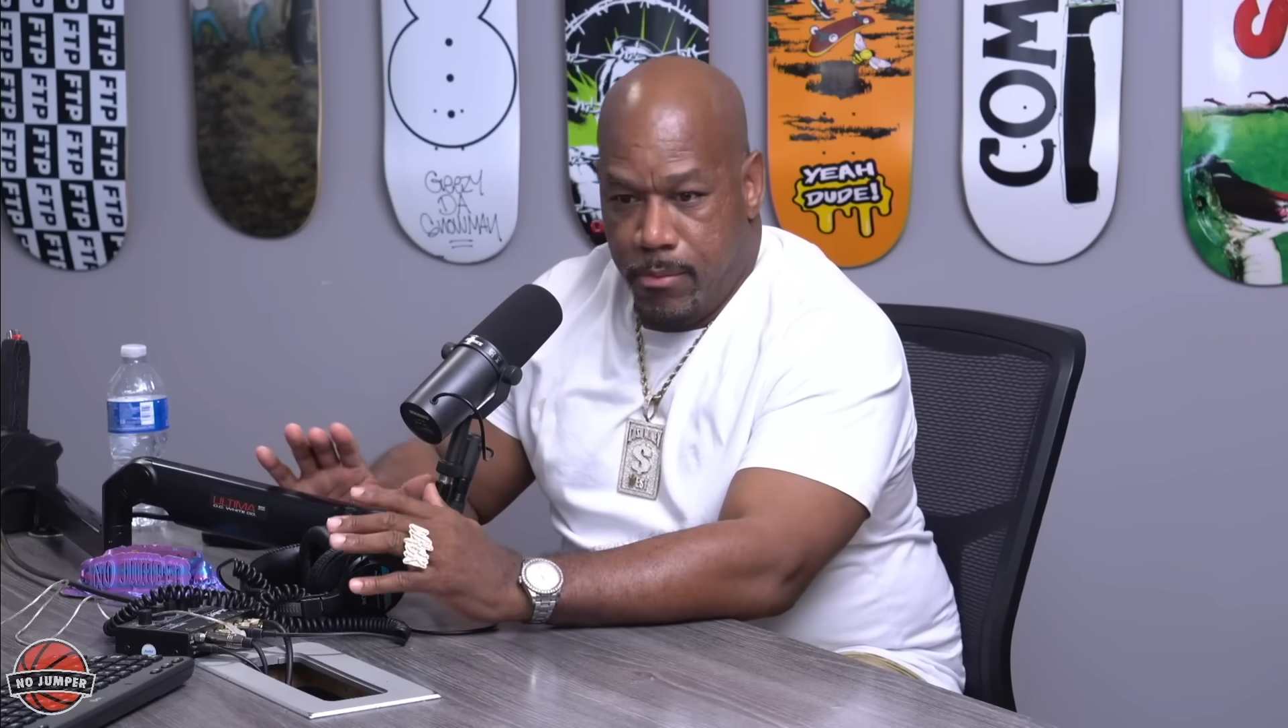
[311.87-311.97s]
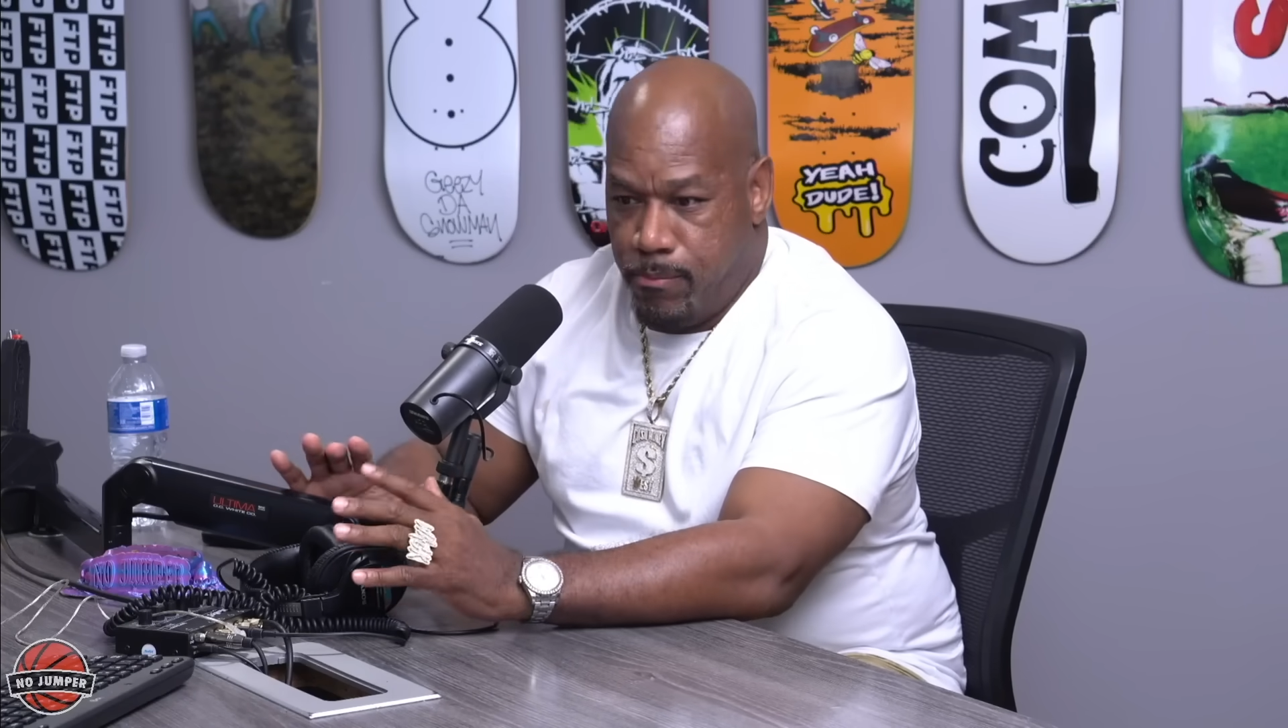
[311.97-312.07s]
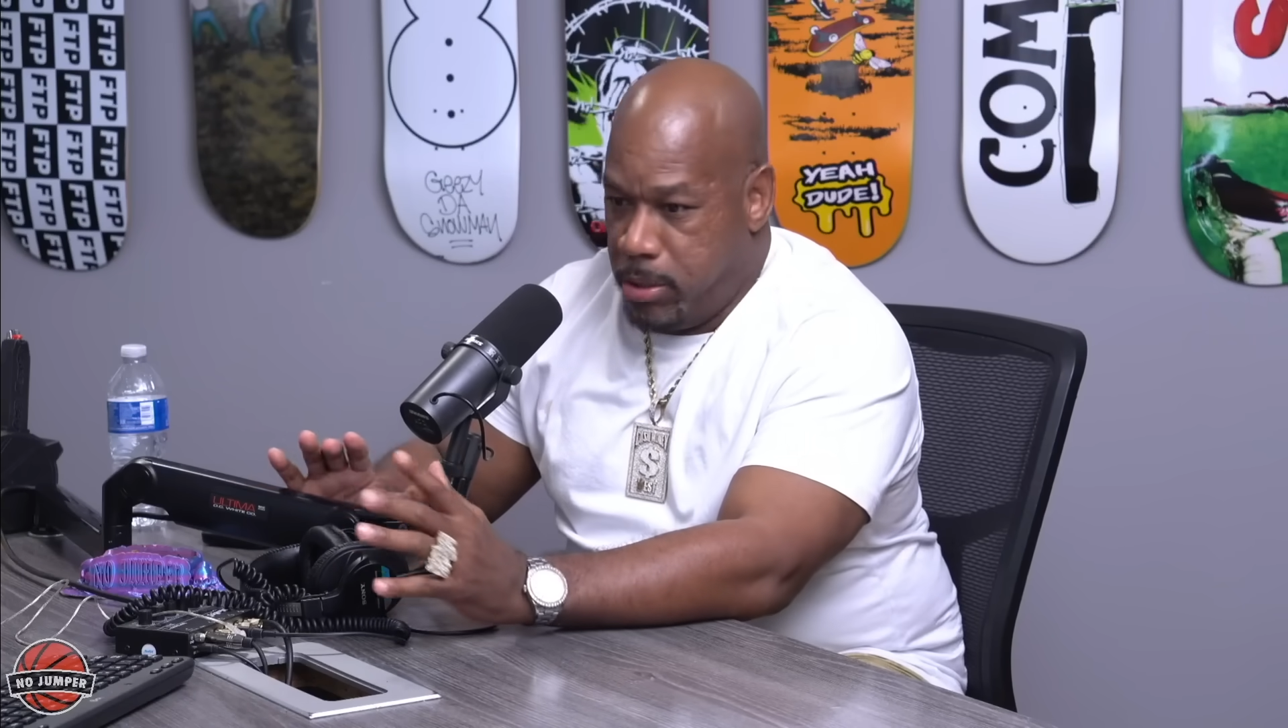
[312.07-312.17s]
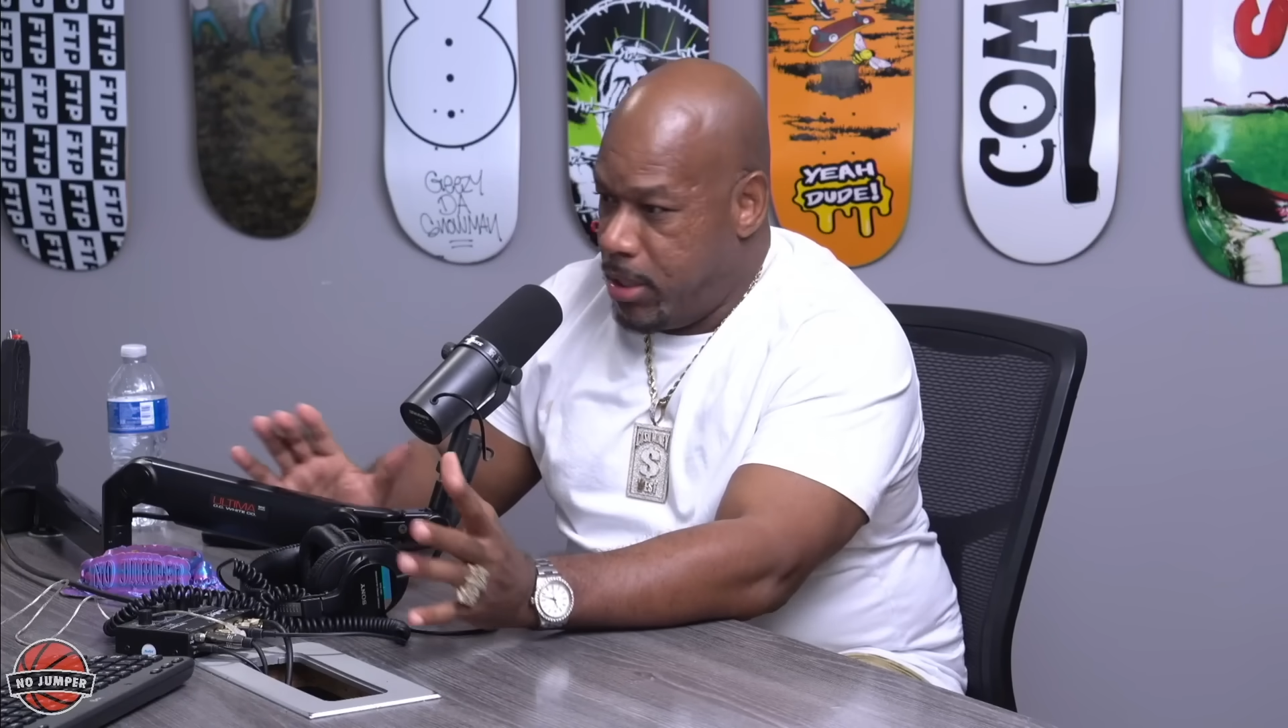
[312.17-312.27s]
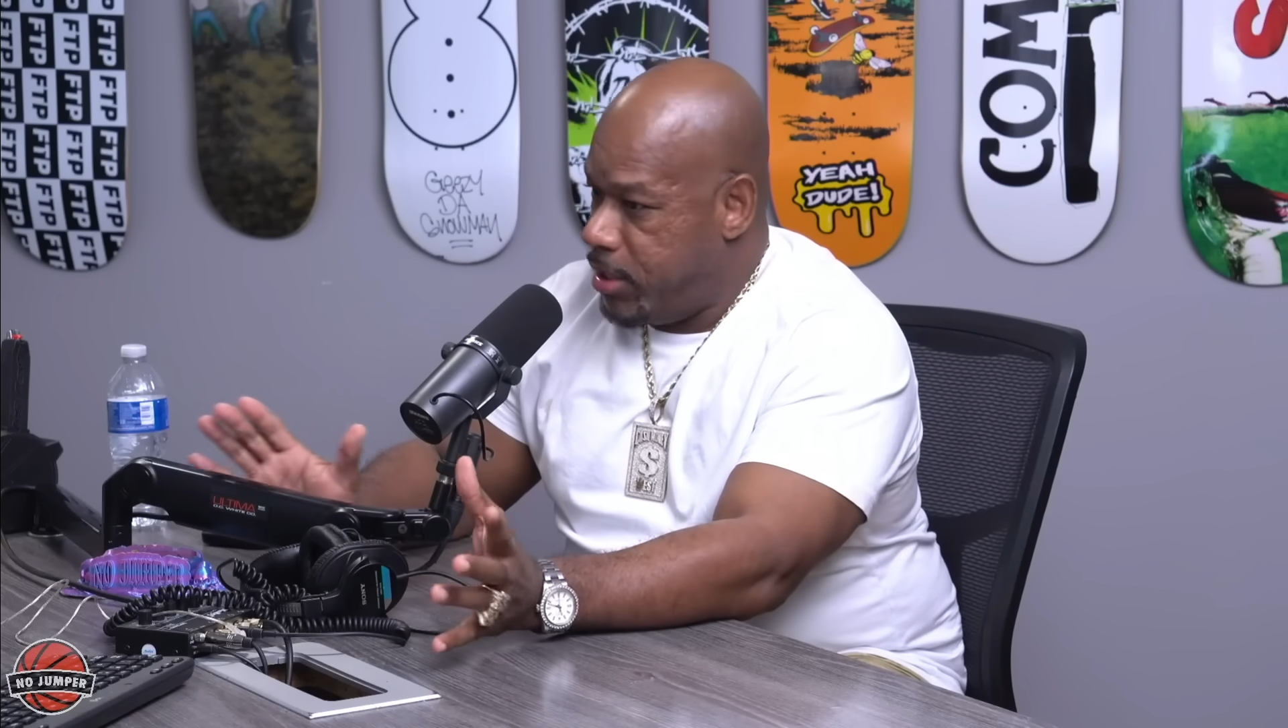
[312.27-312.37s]

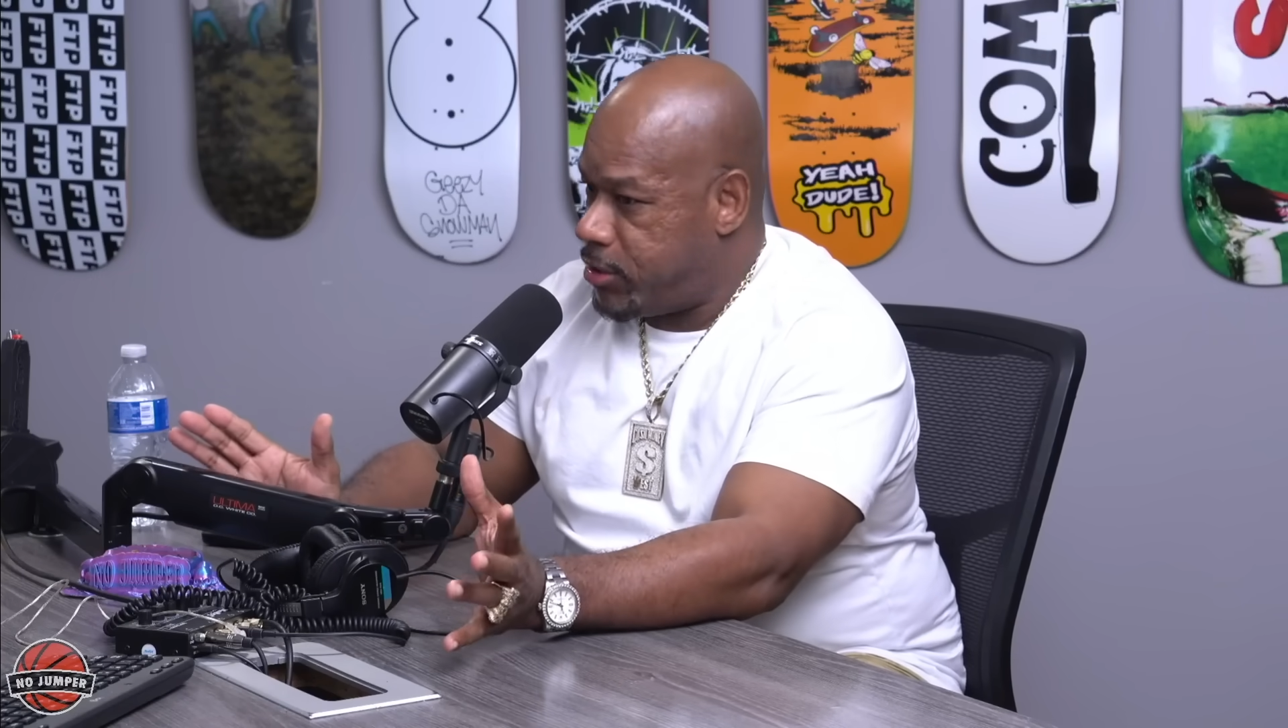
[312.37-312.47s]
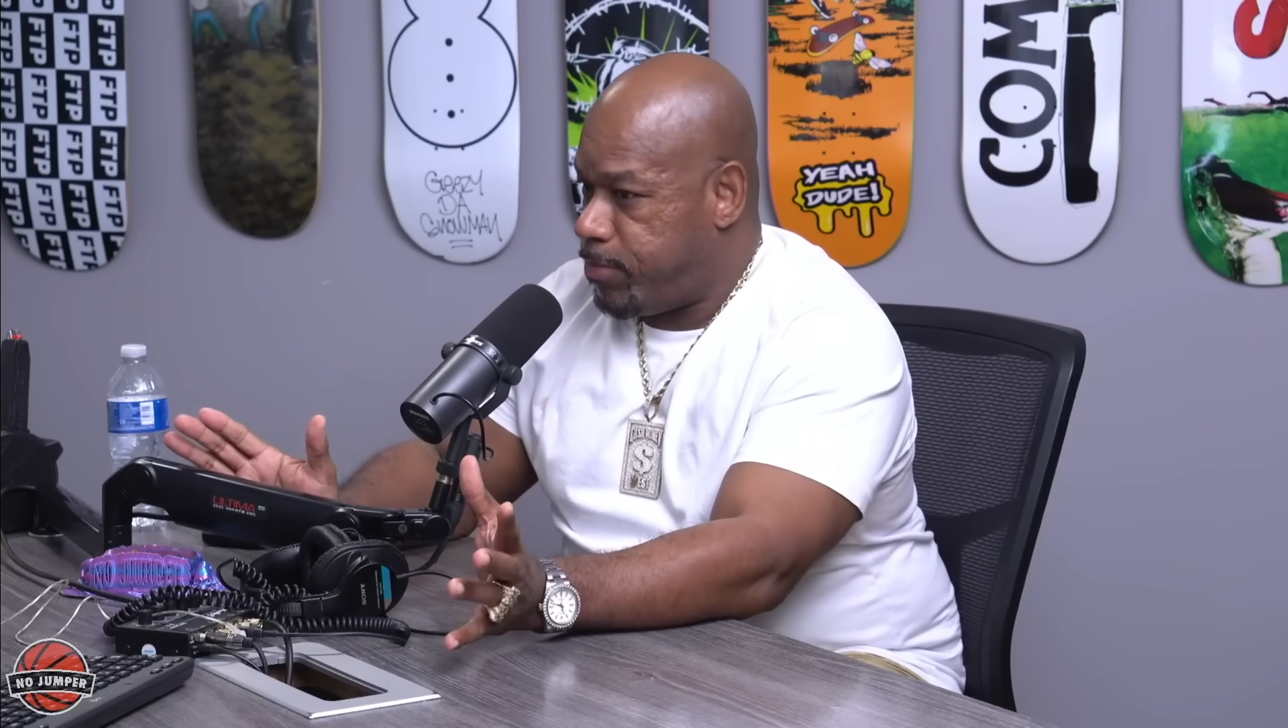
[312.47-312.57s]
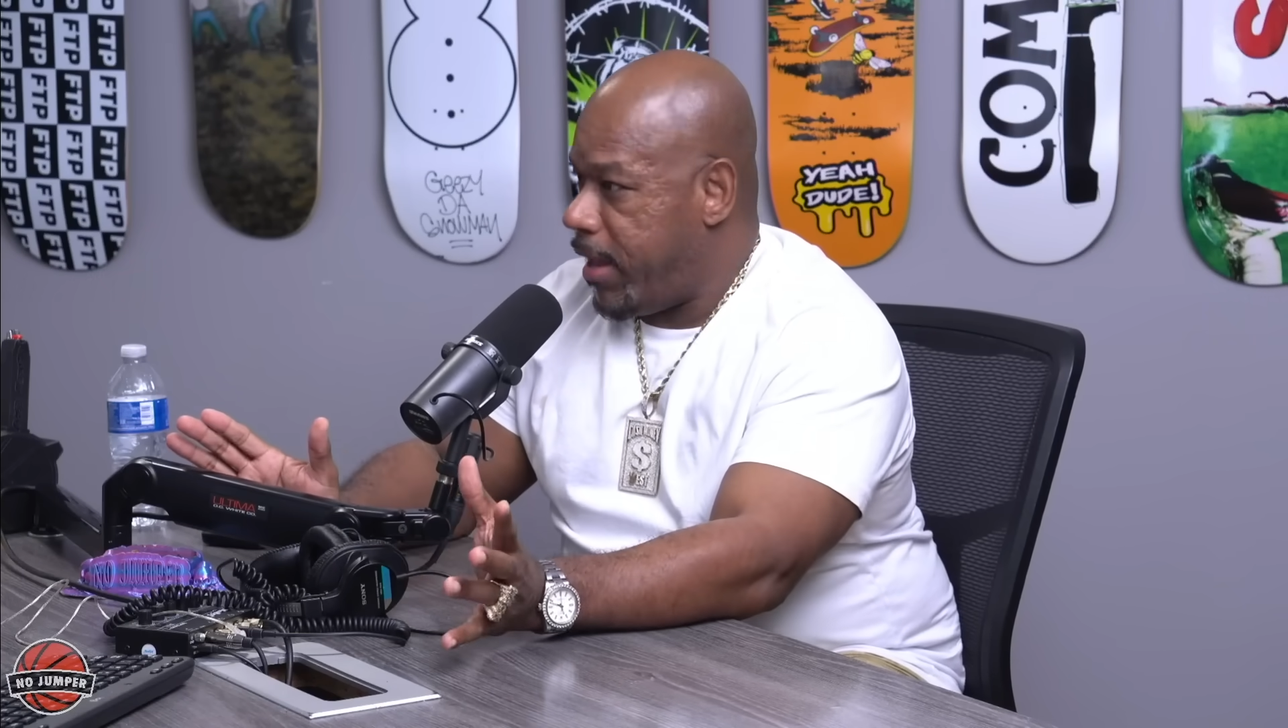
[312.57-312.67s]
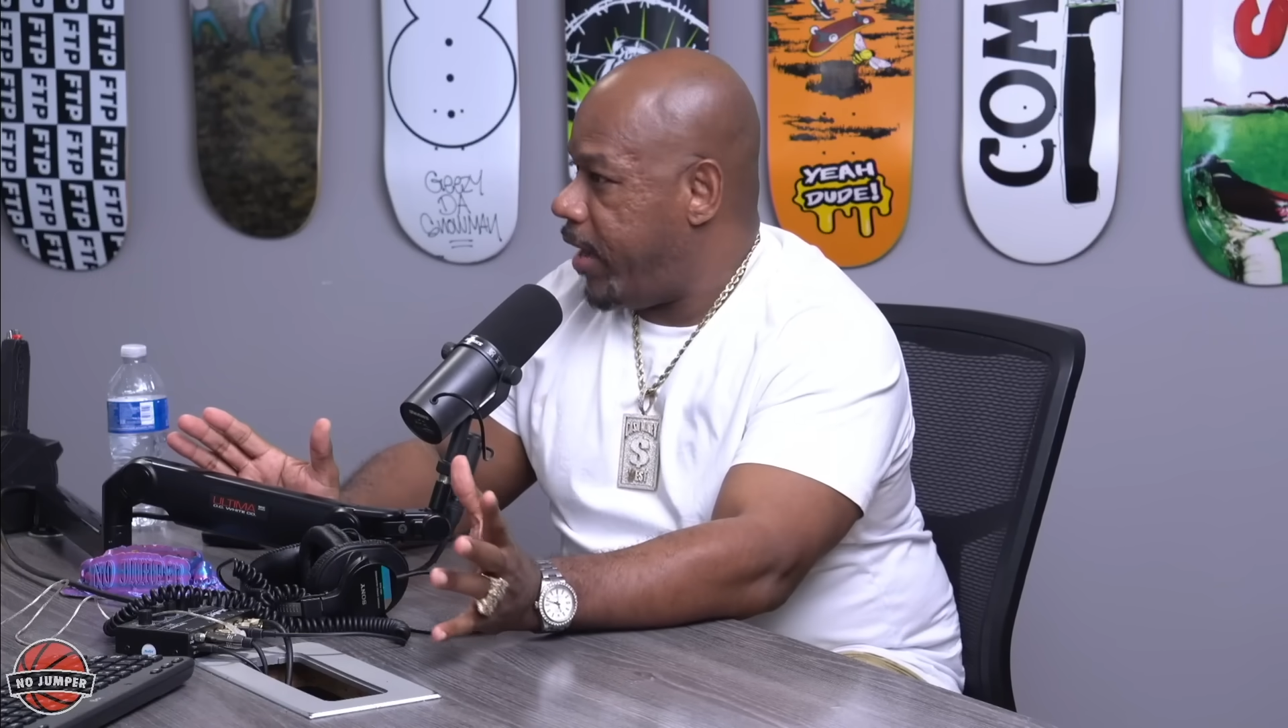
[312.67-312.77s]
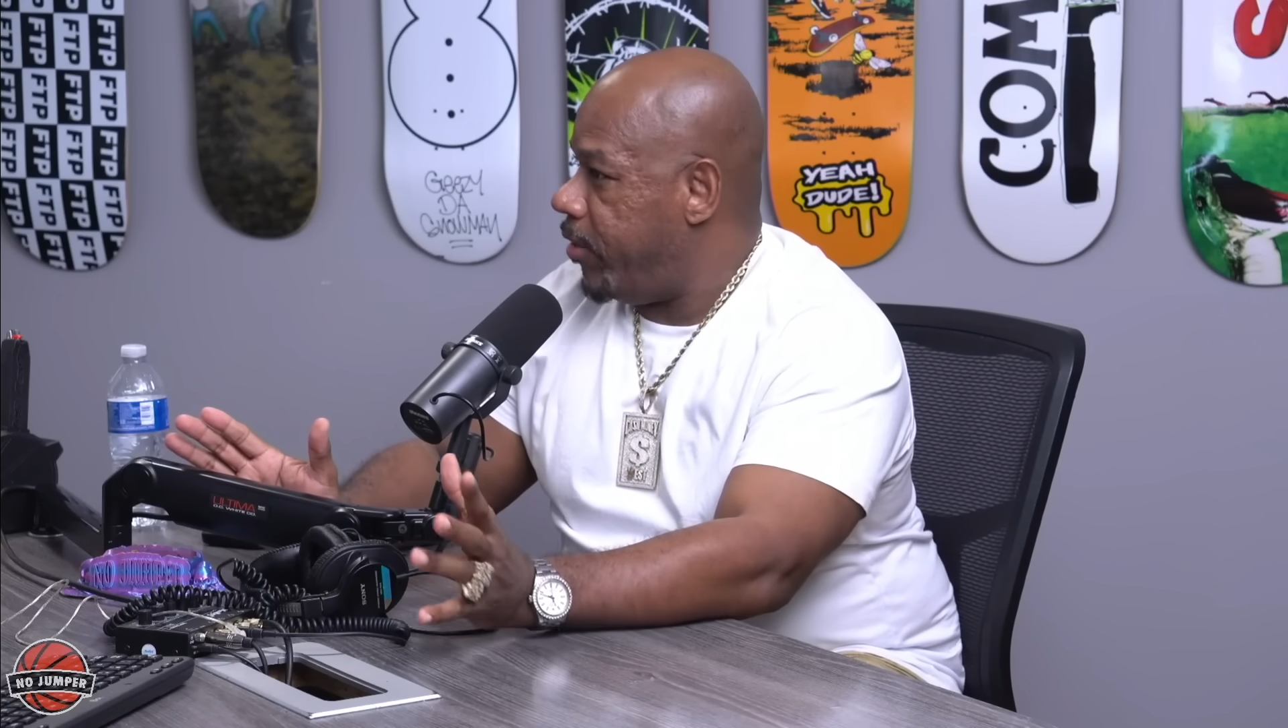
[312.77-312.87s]
blood
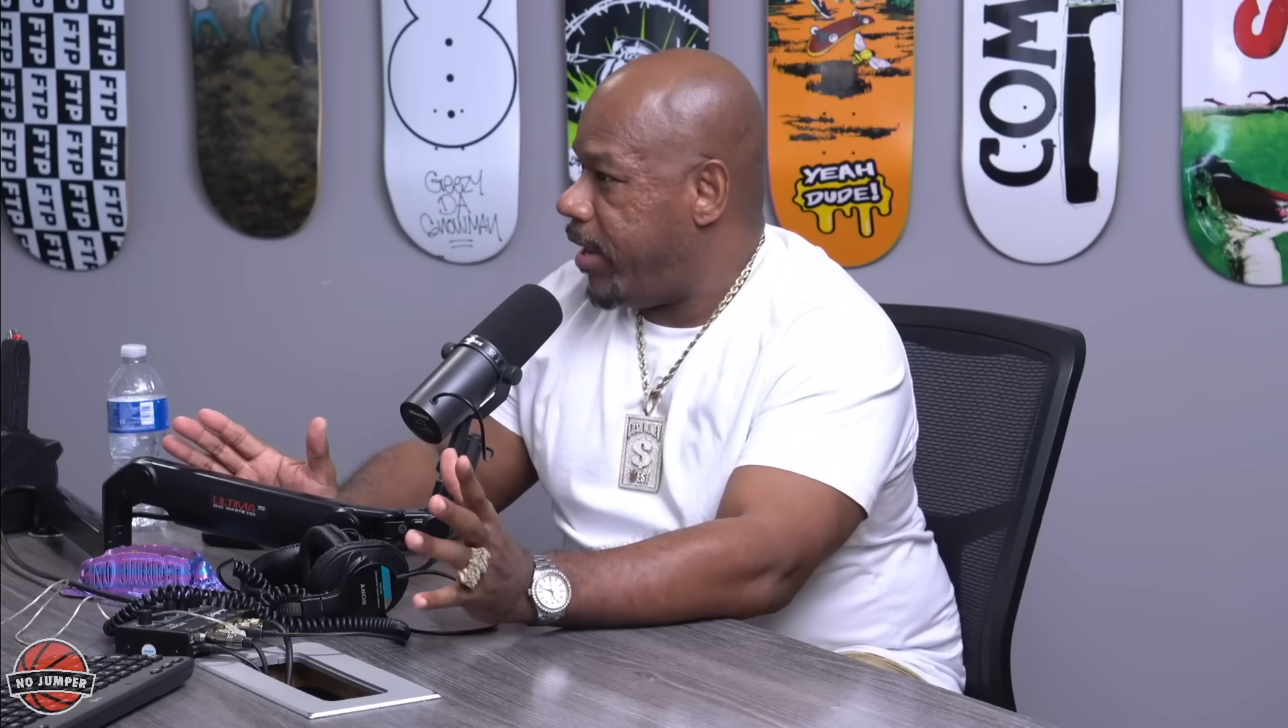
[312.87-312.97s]
splattered